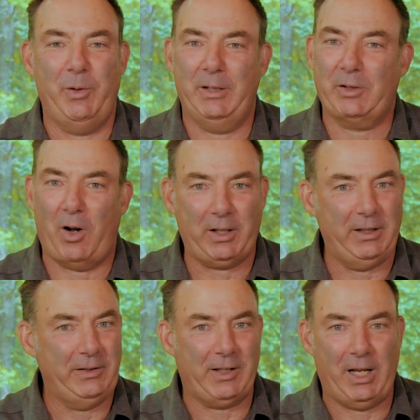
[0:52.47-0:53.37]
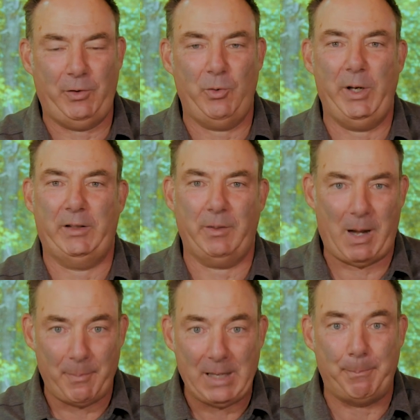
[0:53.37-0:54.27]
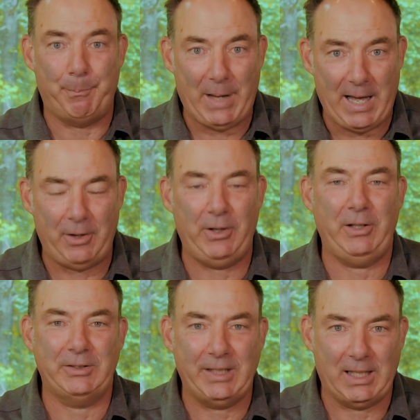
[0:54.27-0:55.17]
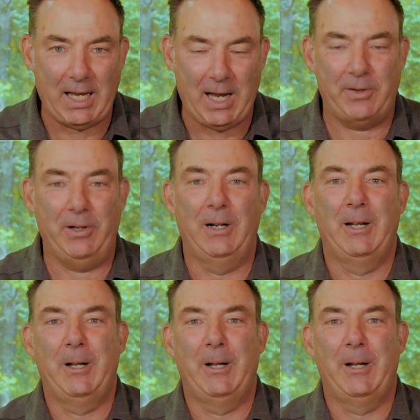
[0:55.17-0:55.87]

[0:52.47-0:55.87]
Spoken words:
We've been talking these last few weeks about being better together.